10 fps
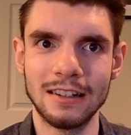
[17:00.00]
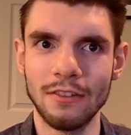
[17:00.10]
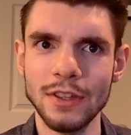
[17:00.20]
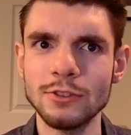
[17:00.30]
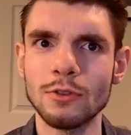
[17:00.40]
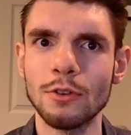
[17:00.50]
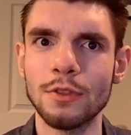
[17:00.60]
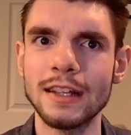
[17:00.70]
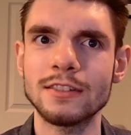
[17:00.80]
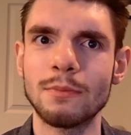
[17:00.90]
These are all
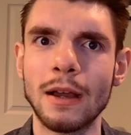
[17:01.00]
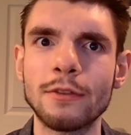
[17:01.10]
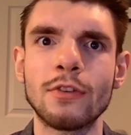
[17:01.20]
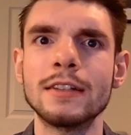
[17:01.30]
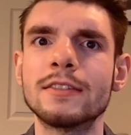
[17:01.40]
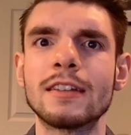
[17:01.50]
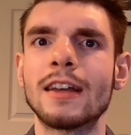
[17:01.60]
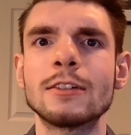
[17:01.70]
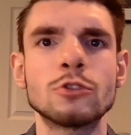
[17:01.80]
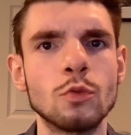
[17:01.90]
things my friends and
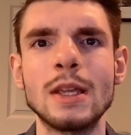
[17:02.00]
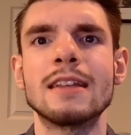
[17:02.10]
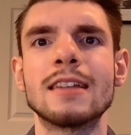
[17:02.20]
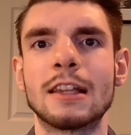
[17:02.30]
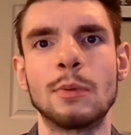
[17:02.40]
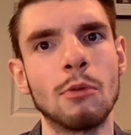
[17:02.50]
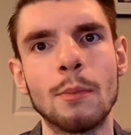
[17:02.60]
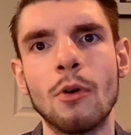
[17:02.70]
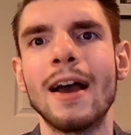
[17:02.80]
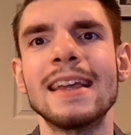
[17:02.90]
I tweaked as we were
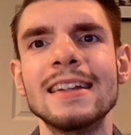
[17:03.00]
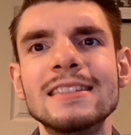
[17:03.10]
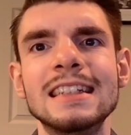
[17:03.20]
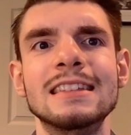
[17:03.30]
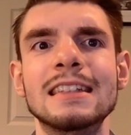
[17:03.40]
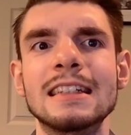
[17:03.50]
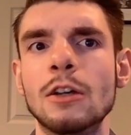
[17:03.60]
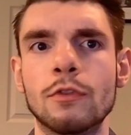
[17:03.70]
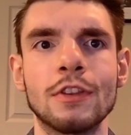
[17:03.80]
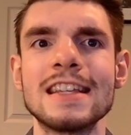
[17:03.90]
playing D&D
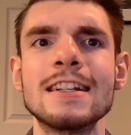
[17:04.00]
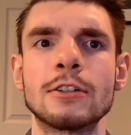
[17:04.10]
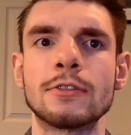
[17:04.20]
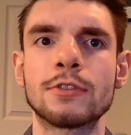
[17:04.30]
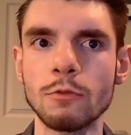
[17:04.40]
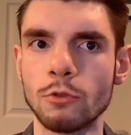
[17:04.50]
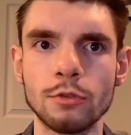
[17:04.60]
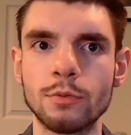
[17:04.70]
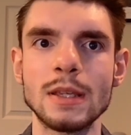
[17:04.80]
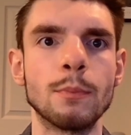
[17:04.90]
over the years.
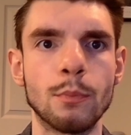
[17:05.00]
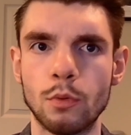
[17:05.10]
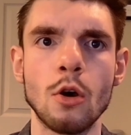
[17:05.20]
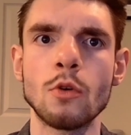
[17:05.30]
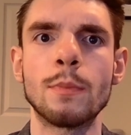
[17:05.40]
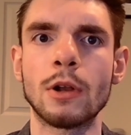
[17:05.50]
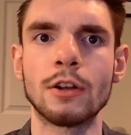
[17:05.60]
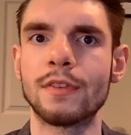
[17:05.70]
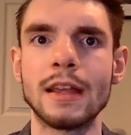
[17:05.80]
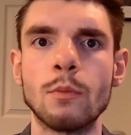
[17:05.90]
Rules we broke
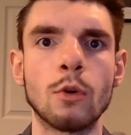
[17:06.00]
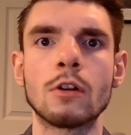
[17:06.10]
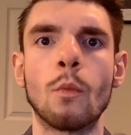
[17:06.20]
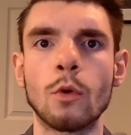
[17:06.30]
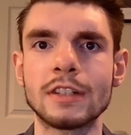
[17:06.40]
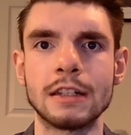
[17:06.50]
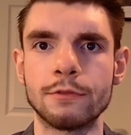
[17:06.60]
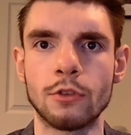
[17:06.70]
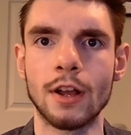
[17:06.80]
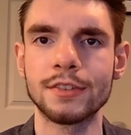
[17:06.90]
because they weren't working
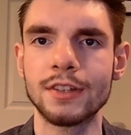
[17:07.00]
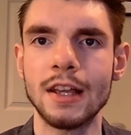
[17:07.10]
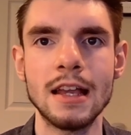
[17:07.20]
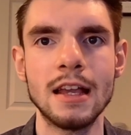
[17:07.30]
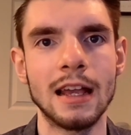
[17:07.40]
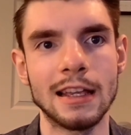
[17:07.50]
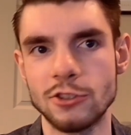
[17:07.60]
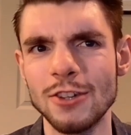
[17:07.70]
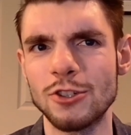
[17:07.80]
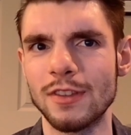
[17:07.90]
for us, and
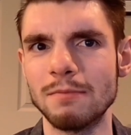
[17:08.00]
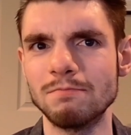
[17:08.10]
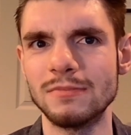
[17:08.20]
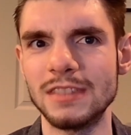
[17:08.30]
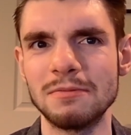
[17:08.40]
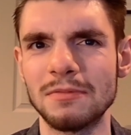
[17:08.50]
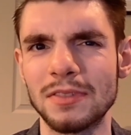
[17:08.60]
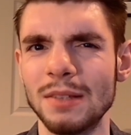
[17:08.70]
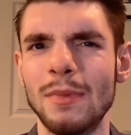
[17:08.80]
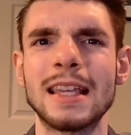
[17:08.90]
changing them didn't
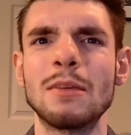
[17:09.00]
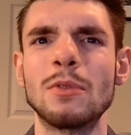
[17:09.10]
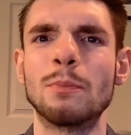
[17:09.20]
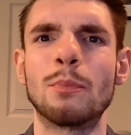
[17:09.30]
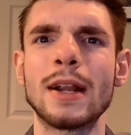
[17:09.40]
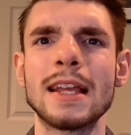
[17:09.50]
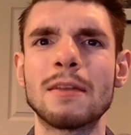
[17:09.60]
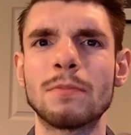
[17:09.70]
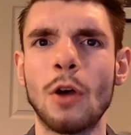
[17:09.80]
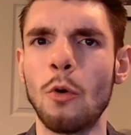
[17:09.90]
seem like it would break
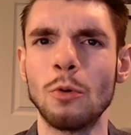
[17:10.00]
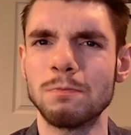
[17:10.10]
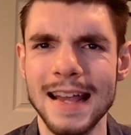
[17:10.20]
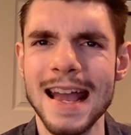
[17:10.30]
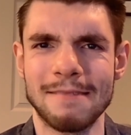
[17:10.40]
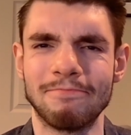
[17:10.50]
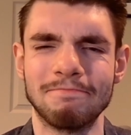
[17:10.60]
the whole game.